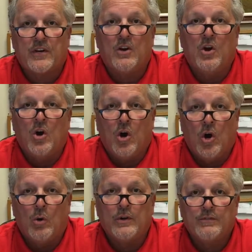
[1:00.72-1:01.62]
it.
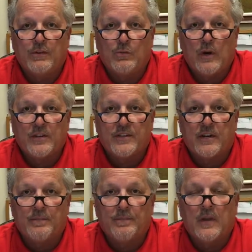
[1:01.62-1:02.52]
Always request it.
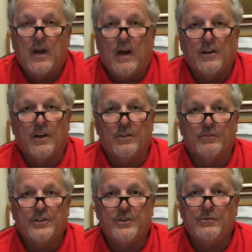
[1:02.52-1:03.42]
Another
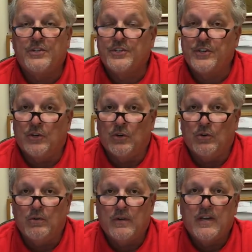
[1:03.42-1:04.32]
issue
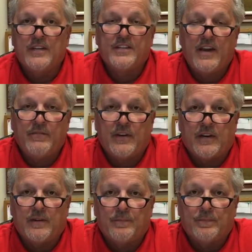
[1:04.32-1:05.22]
still is
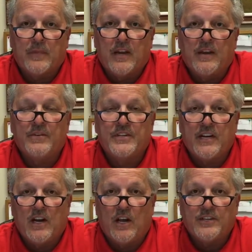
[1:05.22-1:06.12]
safety. If you
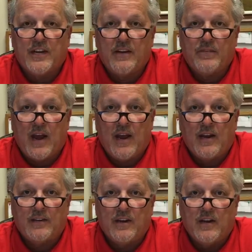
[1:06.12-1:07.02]
see an unsafe
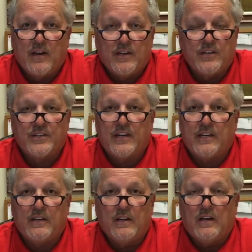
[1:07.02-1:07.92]
act, you
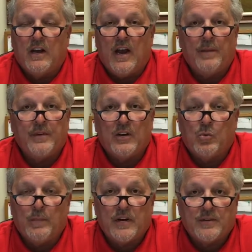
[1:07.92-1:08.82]
see empty
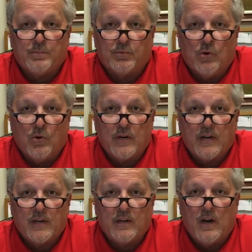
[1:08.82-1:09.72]
equipment is
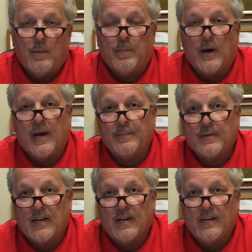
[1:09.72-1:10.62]
broken,
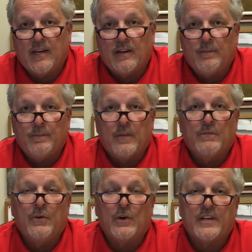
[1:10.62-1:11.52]
pipes leaking,
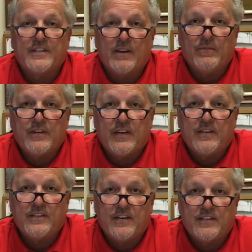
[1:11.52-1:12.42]
fill out a
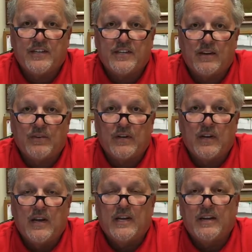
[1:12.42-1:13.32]
1767,
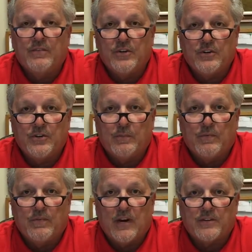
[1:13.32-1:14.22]
give it to your
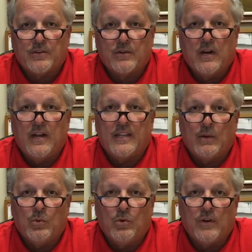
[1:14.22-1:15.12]
supervisor. They
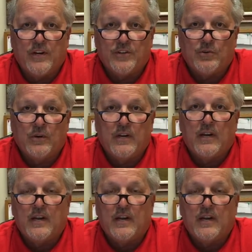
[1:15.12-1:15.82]
will initial it,